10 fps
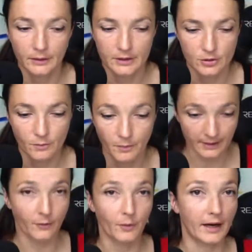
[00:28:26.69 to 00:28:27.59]
Which, by
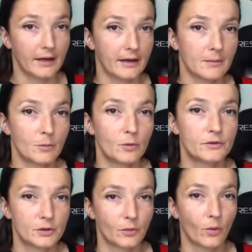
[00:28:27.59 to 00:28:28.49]
the way, he
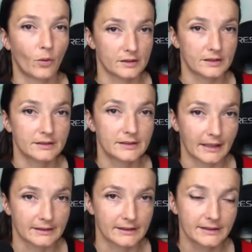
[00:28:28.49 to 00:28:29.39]
moved to Austin,
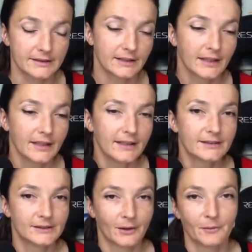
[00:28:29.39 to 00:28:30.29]
Texas,
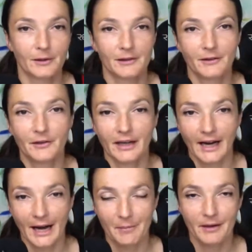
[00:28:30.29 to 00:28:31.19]
so we're very
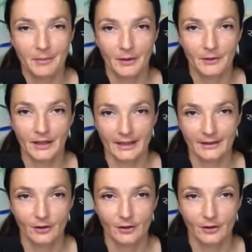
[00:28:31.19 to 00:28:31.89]
happy about that.